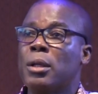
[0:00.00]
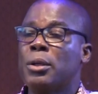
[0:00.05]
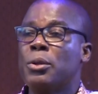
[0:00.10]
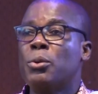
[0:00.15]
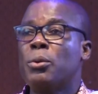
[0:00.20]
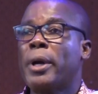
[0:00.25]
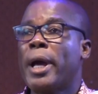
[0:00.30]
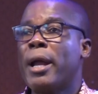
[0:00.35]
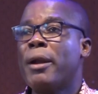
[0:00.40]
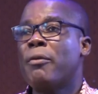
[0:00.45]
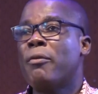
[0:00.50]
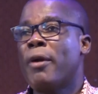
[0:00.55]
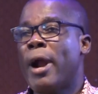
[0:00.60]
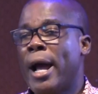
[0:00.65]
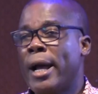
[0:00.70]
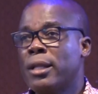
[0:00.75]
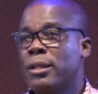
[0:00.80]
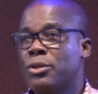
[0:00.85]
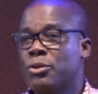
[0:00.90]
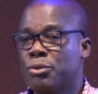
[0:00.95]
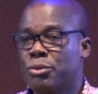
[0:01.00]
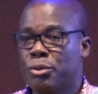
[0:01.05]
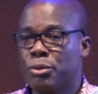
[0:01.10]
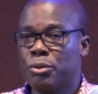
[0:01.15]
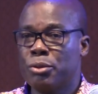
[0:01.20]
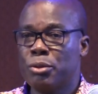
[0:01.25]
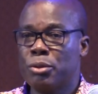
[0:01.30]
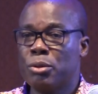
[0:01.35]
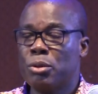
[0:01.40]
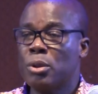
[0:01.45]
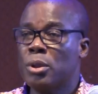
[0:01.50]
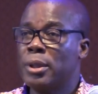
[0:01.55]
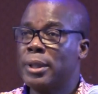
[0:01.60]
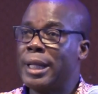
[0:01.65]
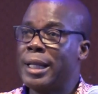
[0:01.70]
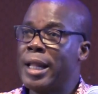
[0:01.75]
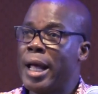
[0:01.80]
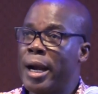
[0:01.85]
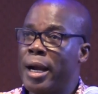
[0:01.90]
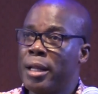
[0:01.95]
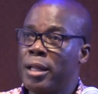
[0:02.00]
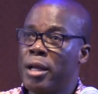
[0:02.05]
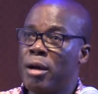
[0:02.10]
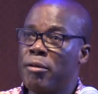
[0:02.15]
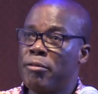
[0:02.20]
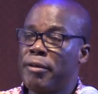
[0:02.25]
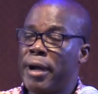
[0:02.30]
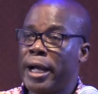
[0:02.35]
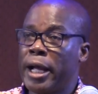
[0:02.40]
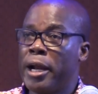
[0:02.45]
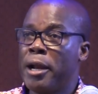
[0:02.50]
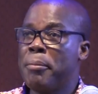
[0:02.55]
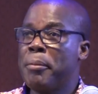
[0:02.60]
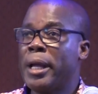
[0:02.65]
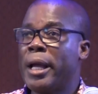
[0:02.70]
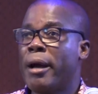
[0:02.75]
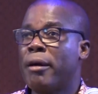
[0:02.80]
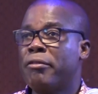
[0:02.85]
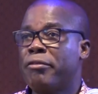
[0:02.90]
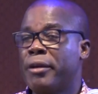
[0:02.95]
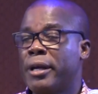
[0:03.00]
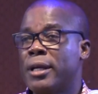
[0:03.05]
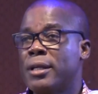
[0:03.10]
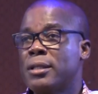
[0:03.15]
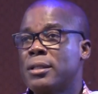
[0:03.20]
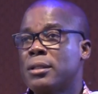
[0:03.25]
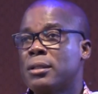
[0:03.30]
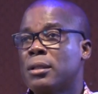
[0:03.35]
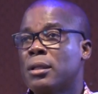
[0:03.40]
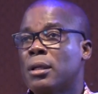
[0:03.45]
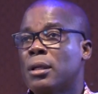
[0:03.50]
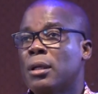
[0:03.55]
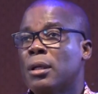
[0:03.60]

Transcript: you can write to the Director of Academic Affairs